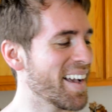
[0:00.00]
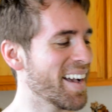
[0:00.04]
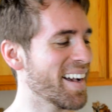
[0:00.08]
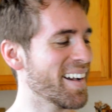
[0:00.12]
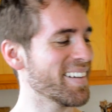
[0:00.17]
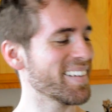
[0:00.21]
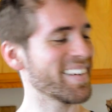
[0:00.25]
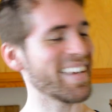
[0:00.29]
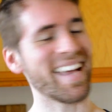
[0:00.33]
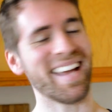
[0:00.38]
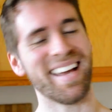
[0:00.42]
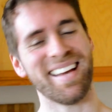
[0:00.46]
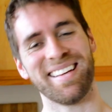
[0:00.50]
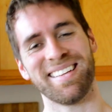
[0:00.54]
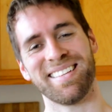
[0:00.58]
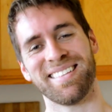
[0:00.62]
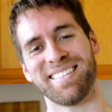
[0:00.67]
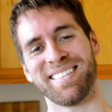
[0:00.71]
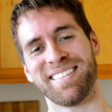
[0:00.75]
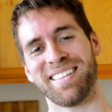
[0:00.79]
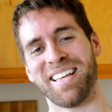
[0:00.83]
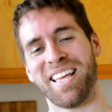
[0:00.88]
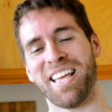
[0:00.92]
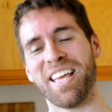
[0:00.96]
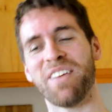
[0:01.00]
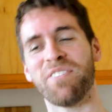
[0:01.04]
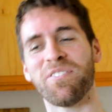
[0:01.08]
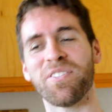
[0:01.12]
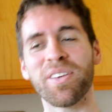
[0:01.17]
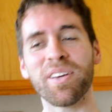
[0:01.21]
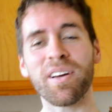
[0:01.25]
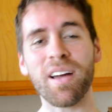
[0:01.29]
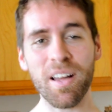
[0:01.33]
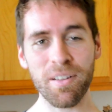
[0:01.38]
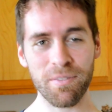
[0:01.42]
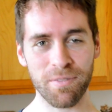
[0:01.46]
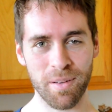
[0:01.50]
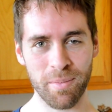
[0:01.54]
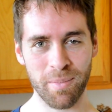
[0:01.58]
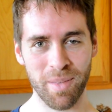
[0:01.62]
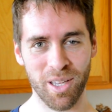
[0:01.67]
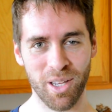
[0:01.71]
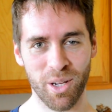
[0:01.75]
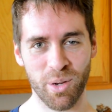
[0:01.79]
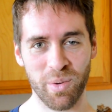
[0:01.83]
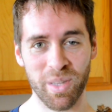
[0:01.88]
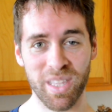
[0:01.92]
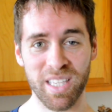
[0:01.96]
Okay, if you're
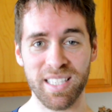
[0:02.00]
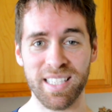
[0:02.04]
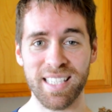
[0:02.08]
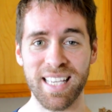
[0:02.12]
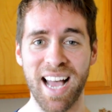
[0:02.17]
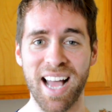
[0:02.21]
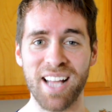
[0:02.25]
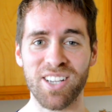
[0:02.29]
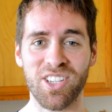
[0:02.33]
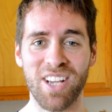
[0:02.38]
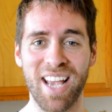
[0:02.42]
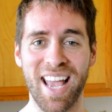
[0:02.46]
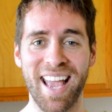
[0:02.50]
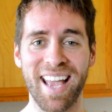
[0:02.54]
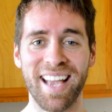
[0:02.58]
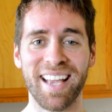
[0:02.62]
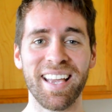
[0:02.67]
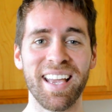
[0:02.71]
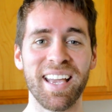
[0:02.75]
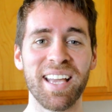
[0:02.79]
unfamiliar with a Scotch egg,